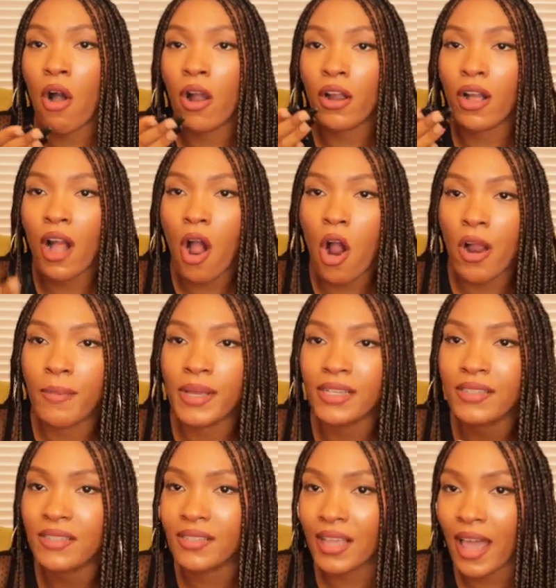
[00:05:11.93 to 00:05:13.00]
our karmic
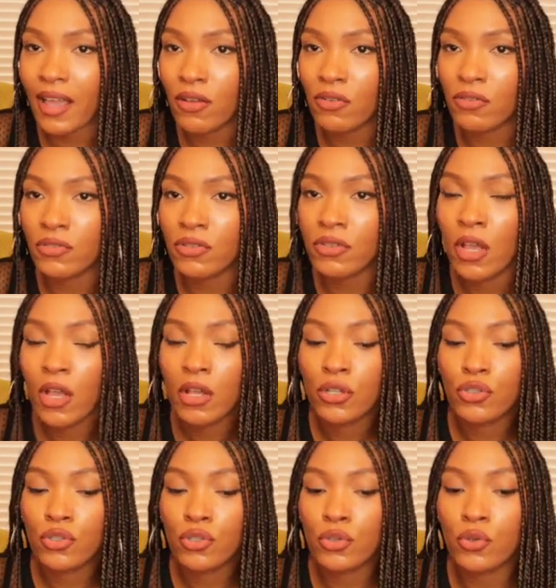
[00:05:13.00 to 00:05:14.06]
cycles
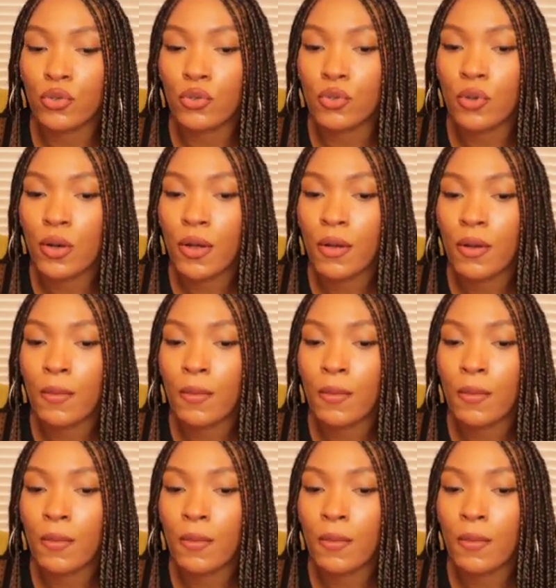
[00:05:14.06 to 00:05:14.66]
to